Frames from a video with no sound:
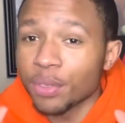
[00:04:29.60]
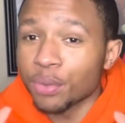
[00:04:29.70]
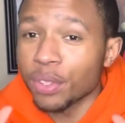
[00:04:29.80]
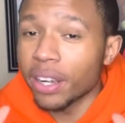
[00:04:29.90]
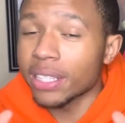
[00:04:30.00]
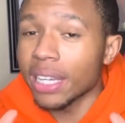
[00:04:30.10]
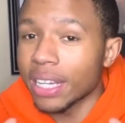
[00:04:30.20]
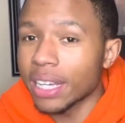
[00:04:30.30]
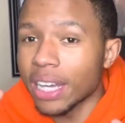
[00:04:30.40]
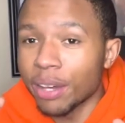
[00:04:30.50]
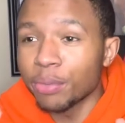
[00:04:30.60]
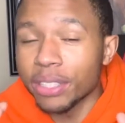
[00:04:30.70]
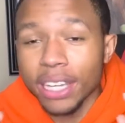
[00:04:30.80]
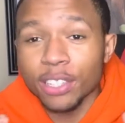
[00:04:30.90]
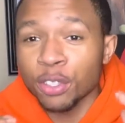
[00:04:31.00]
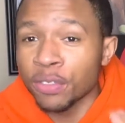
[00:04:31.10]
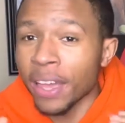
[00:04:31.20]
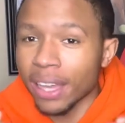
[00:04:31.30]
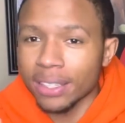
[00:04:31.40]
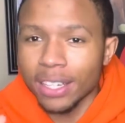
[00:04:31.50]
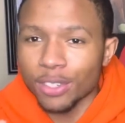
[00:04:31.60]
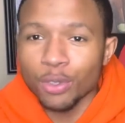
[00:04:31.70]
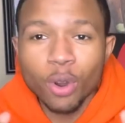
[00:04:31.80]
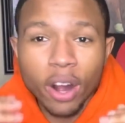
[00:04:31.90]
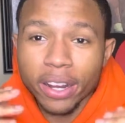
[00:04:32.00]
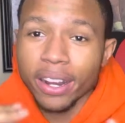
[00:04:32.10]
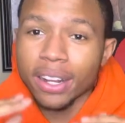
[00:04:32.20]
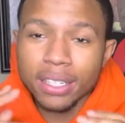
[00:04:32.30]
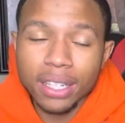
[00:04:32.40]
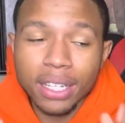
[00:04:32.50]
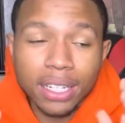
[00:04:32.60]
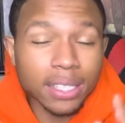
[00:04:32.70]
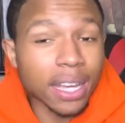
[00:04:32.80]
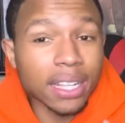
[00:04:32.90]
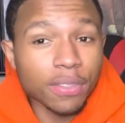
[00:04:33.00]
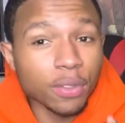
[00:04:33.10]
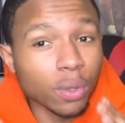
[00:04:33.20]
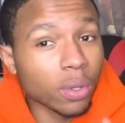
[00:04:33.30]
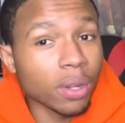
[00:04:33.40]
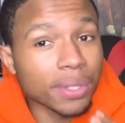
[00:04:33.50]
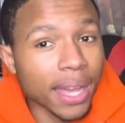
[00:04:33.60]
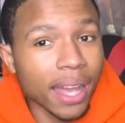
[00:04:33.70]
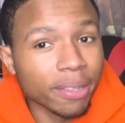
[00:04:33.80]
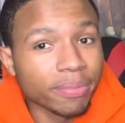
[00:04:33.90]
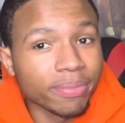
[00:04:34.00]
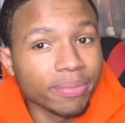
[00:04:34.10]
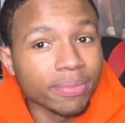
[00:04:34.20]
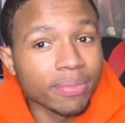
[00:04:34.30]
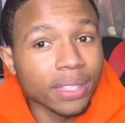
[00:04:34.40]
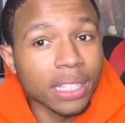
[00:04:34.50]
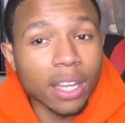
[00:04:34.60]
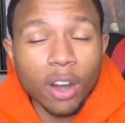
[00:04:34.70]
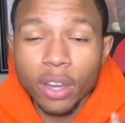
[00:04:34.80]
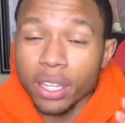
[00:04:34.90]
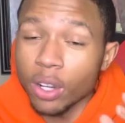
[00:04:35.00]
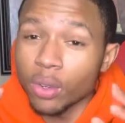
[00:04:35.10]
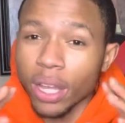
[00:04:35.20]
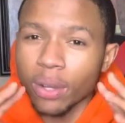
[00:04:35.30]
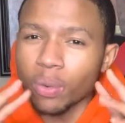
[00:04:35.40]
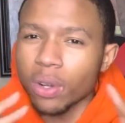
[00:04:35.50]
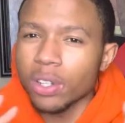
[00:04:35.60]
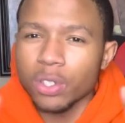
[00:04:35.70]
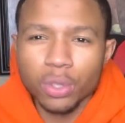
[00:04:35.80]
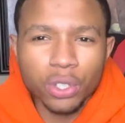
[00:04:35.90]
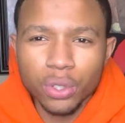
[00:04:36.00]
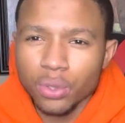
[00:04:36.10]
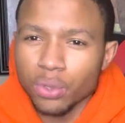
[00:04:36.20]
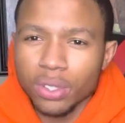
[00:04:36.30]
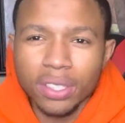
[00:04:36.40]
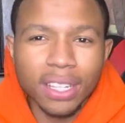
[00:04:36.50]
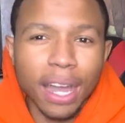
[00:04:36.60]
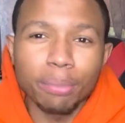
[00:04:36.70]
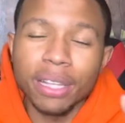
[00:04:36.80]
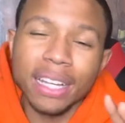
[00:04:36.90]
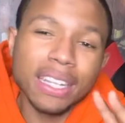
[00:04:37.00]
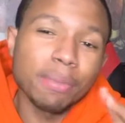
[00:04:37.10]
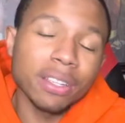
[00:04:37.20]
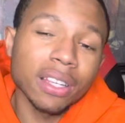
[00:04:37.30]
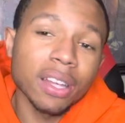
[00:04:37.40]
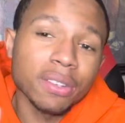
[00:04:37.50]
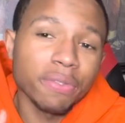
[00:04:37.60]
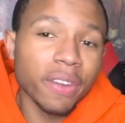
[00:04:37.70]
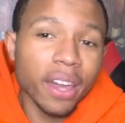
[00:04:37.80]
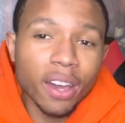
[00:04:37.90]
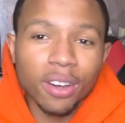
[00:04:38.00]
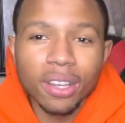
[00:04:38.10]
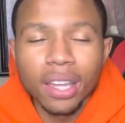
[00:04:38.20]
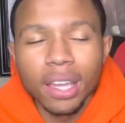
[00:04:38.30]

every time they come with the exclusive access, you are guaranteed to get a size if you do it on time. I only hit on like 1 or 2 shoes. Like I said, I missed a Lost and Found.